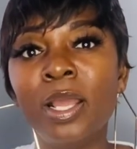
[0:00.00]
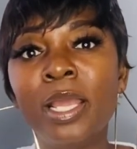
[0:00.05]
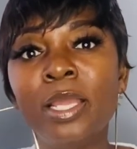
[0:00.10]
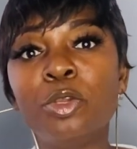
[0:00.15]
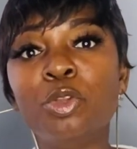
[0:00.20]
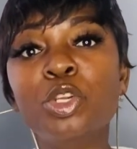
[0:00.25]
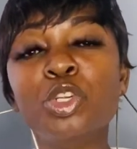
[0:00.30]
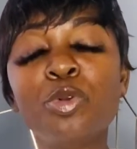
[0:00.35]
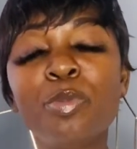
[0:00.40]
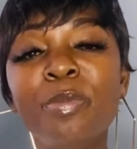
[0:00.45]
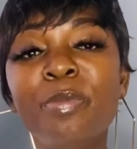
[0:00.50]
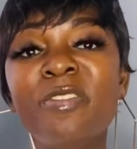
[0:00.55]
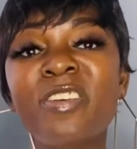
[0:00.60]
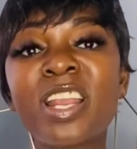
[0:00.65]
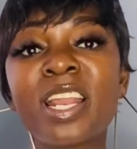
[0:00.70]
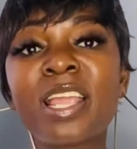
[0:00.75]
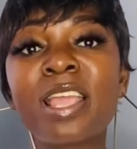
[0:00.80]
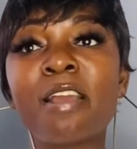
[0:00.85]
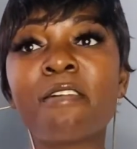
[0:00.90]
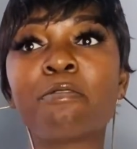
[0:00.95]
You need to be
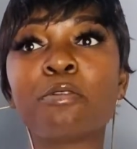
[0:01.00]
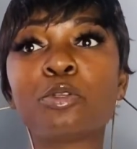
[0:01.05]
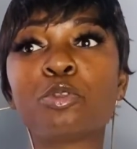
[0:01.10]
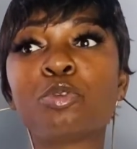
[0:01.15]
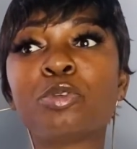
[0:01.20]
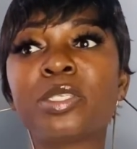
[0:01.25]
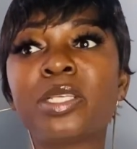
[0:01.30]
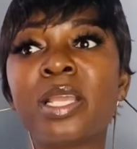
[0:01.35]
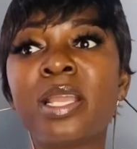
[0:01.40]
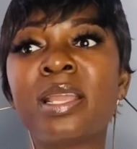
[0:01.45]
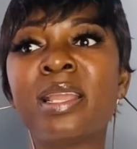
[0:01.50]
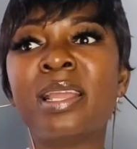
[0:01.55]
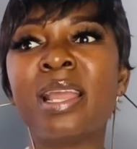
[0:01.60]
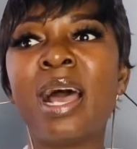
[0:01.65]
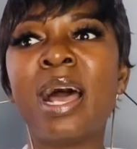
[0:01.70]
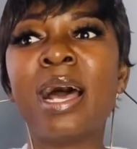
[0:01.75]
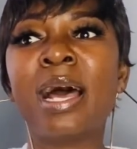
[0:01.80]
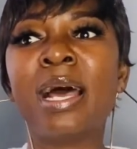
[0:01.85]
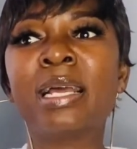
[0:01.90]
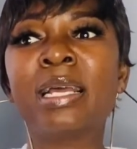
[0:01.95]
very careful to say,
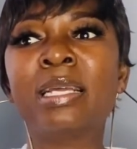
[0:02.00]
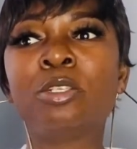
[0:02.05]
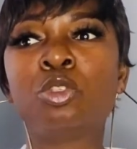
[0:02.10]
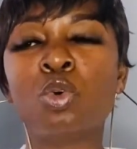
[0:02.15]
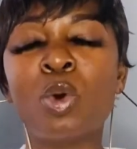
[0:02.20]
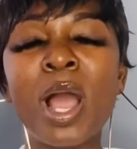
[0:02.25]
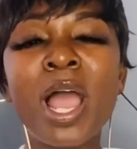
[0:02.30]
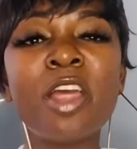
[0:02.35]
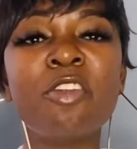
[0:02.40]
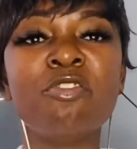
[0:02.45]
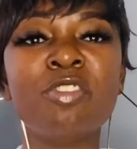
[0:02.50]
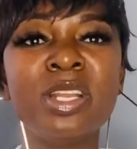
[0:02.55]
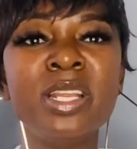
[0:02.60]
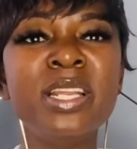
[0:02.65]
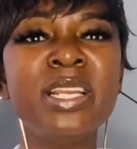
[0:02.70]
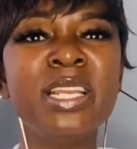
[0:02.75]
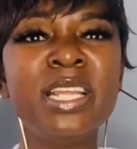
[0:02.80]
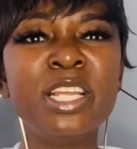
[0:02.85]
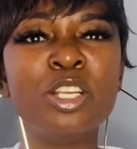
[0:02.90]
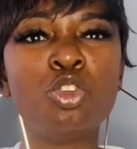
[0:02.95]
do I really
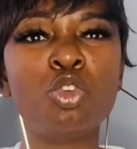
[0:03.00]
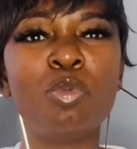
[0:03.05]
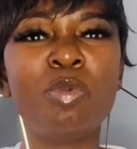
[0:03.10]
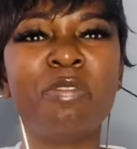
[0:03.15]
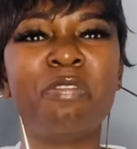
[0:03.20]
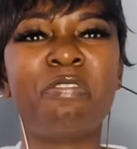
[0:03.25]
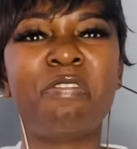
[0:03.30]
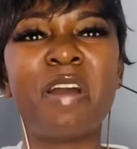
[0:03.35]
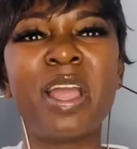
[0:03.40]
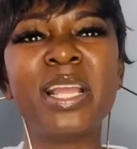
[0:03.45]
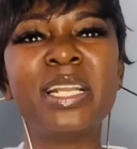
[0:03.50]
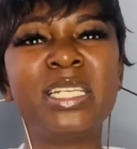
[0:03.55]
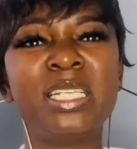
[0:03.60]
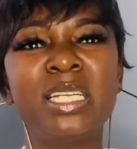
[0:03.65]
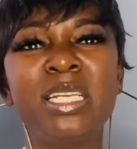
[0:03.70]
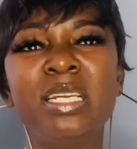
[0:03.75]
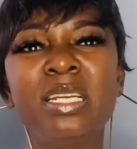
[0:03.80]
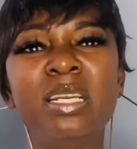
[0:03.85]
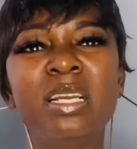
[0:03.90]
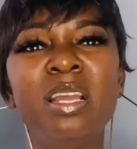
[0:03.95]
need to be
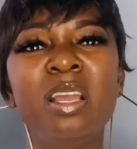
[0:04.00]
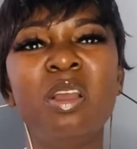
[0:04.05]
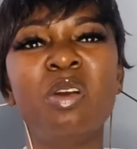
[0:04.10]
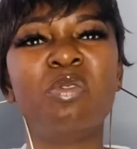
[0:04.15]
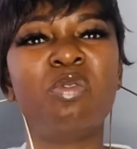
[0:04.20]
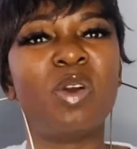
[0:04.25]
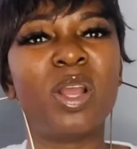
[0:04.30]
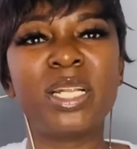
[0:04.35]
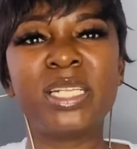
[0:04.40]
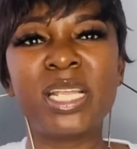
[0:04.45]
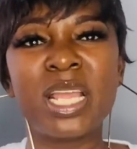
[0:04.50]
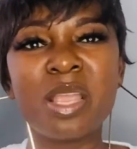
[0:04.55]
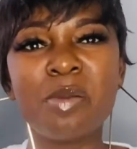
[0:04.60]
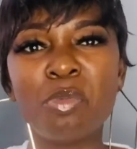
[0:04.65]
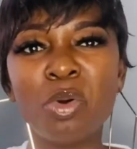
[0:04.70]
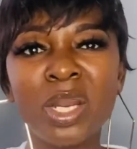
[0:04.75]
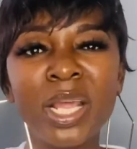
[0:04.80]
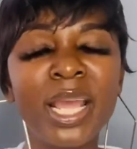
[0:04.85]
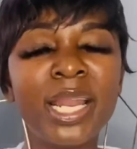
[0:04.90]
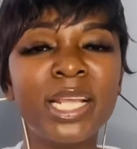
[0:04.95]
fighting for a
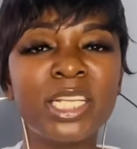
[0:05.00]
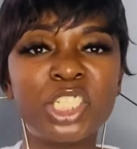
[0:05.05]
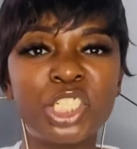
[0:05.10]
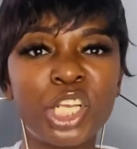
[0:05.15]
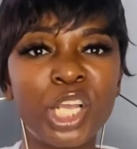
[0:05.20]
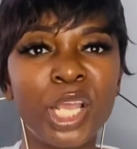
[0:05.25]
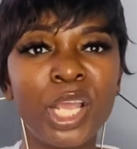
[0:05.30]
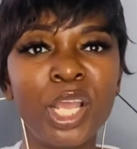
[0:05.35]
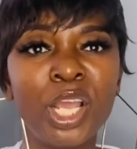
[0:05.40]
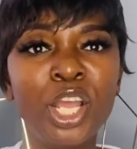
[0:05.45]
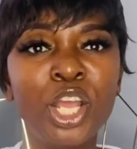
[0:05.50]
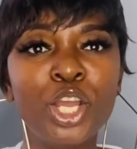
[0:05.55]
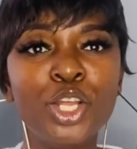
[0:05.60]
table and a chair?